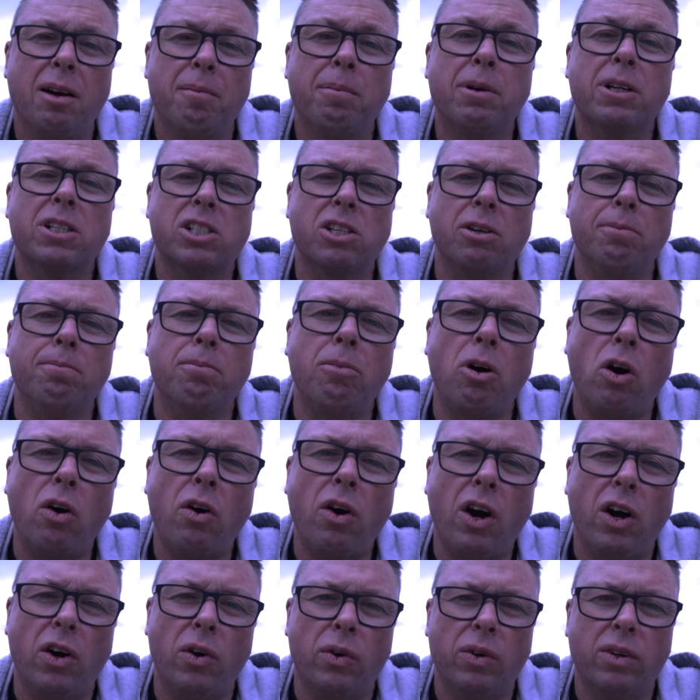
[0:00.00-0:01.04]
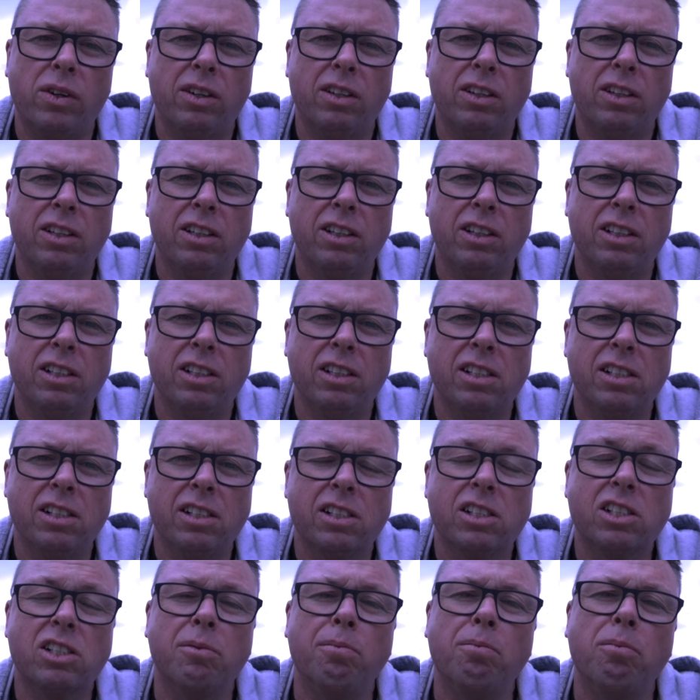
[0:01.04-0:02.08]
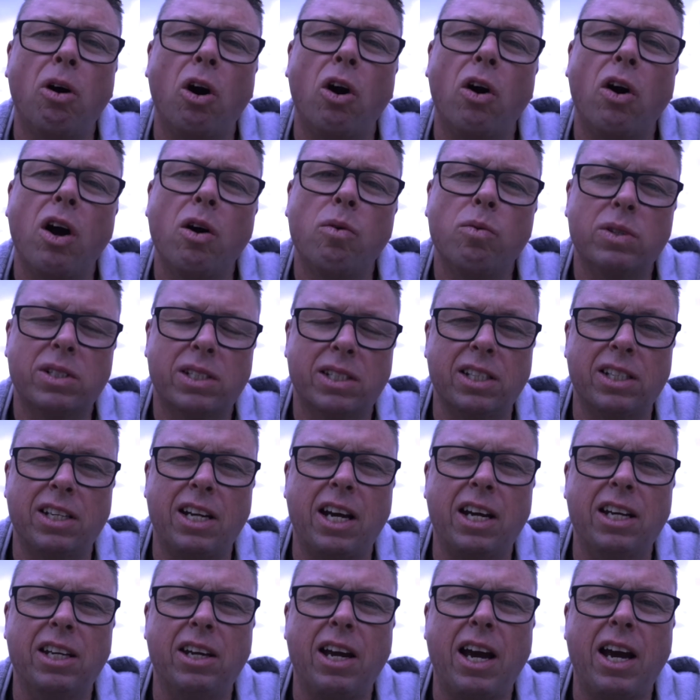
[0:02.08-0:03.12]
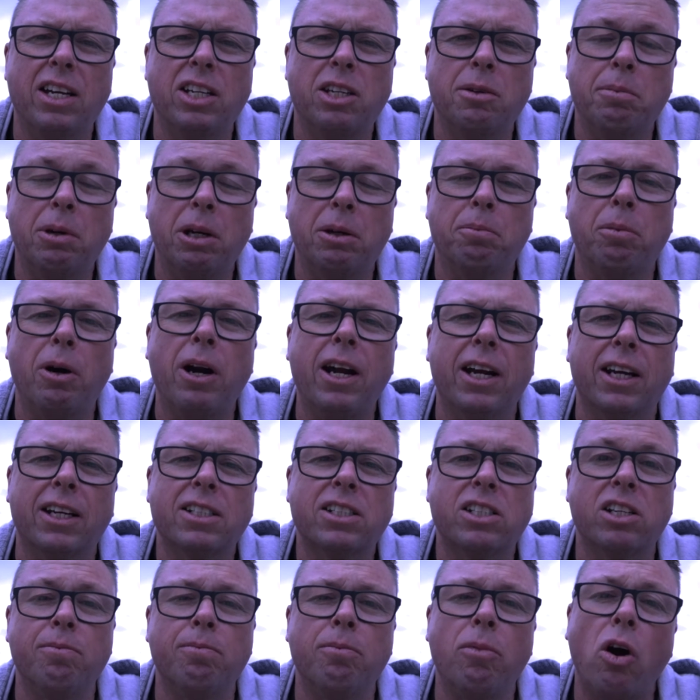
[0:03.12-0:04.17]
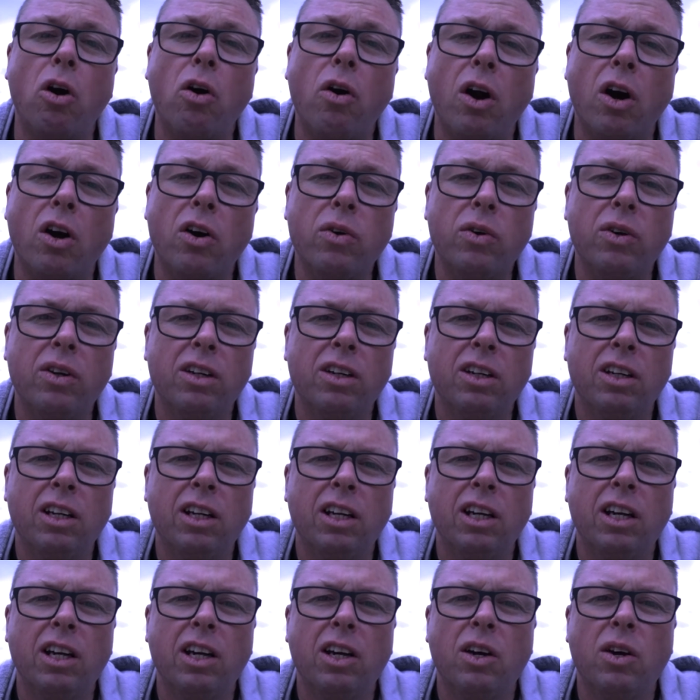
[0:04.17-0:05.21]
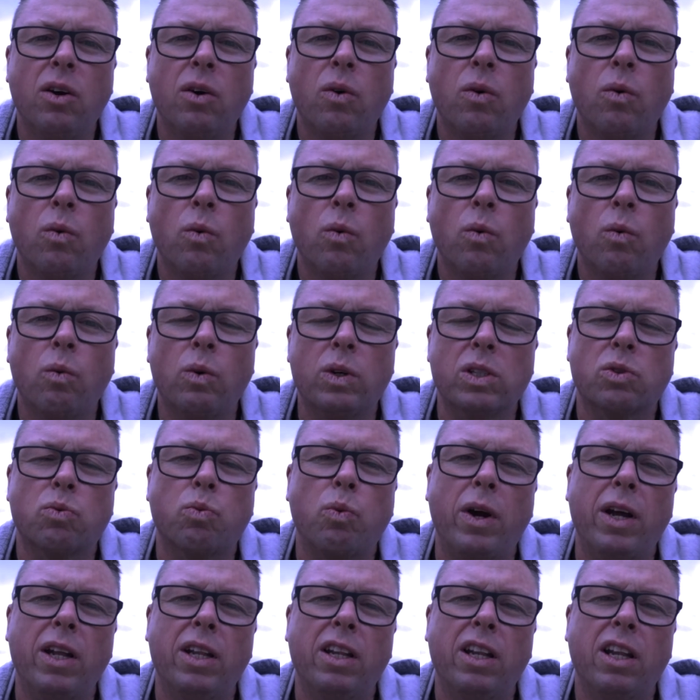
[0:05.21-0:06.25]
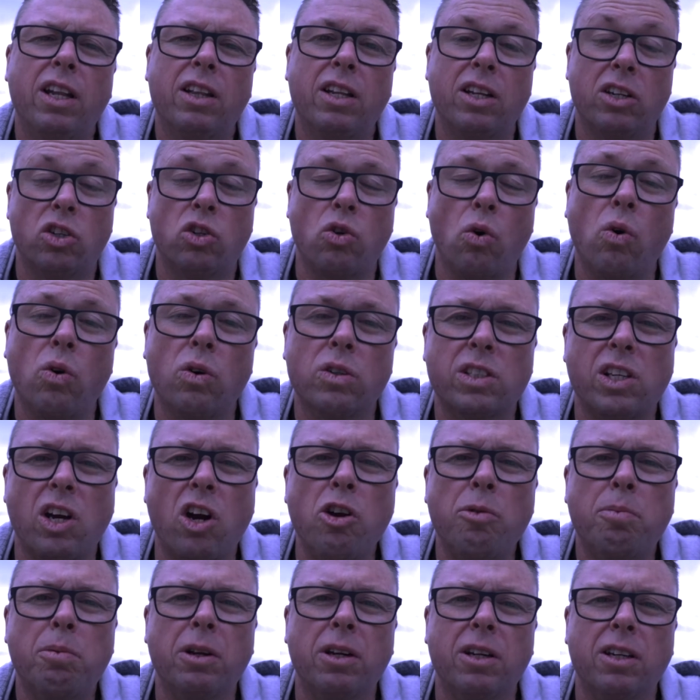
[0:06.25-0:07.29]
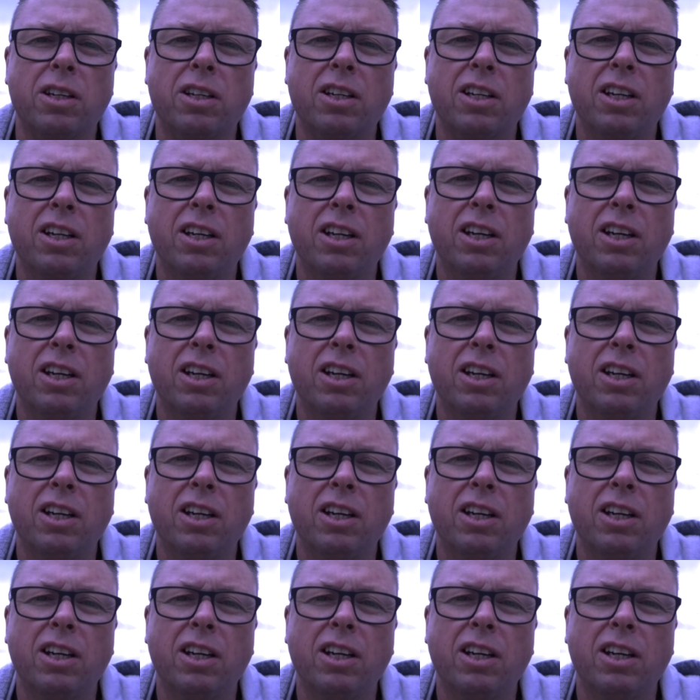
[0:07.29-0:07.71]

But tomorrow, Tomorrow was the day you had your big break. Tomorrow was when the doors opened.